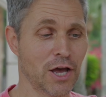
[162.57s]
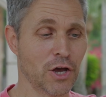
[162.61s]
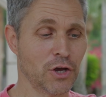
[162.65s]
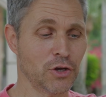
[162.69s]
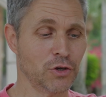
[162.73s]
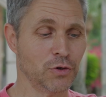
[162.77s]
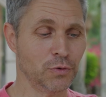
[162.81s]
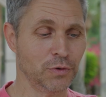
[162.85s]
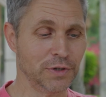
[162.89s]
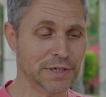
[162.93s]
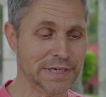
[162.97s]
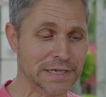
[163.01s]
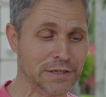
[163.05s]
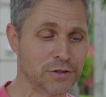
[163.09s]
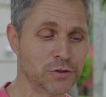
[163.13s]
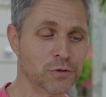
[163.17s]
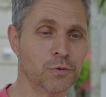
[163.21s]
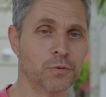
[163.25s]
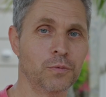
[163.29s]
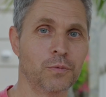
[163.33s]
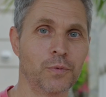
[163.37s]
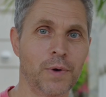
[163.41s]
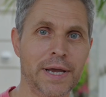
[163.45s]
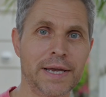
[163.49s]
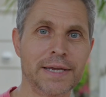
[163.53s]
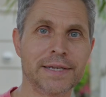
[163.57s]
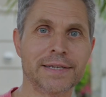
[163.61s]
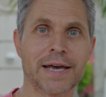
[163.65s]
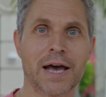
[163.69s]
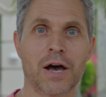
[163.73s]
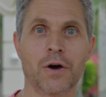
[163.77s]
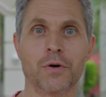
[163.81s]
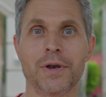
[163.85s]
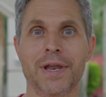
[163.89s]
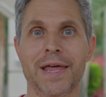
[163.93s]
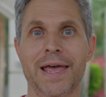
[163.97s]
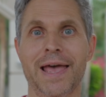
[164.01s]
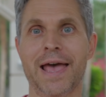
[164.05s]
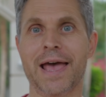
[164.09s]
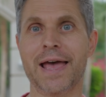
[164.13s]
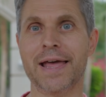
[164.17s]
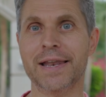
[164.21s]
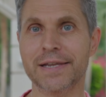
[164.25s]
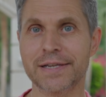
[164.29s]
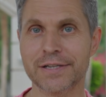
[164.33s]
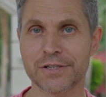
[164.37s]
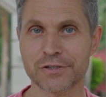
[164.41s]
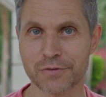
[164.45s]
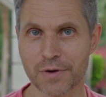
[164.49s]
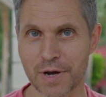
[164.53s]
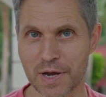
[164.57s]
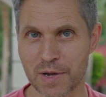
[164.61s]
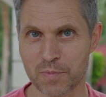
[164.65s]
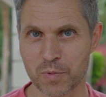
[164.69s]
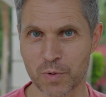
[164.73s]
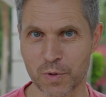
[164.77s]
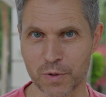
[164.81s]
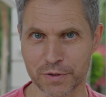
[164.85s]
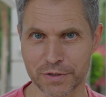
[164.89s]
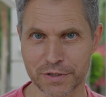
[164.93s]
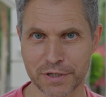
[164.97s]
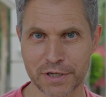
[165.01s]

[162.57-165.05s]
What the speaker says: you need to weigh down any tripod